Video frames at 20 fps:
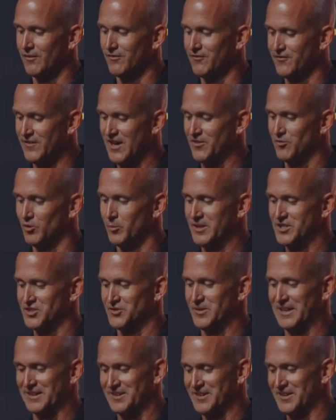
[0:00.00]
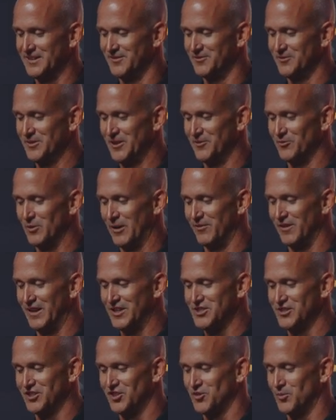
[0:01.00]
faith will be strengthened. In
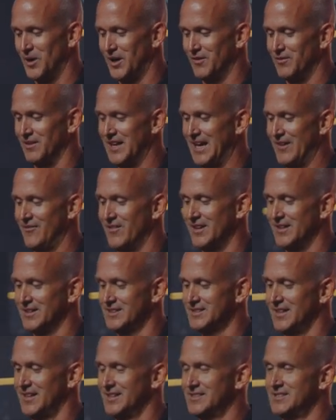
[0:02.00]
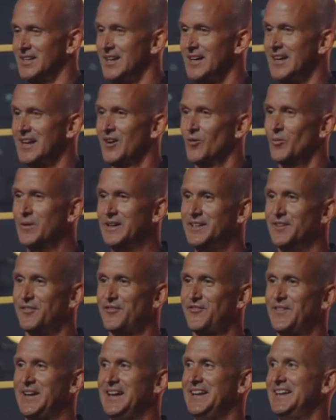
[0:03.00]
Revelation 12, 11, it says, we
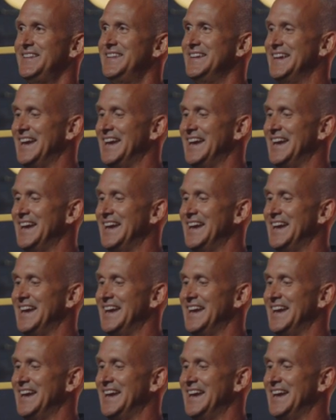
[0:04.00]
defeated the